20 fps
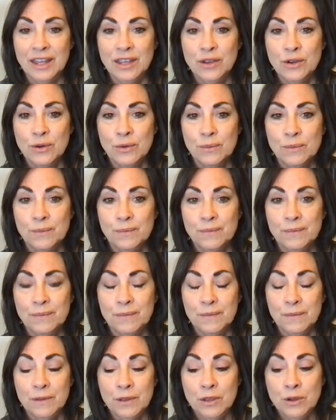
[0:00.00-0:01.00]
Your
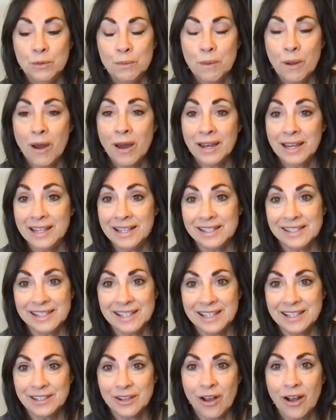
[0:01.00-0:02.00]
your body is
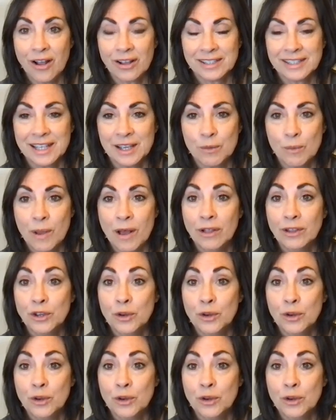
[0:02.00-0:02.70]
detoxing well.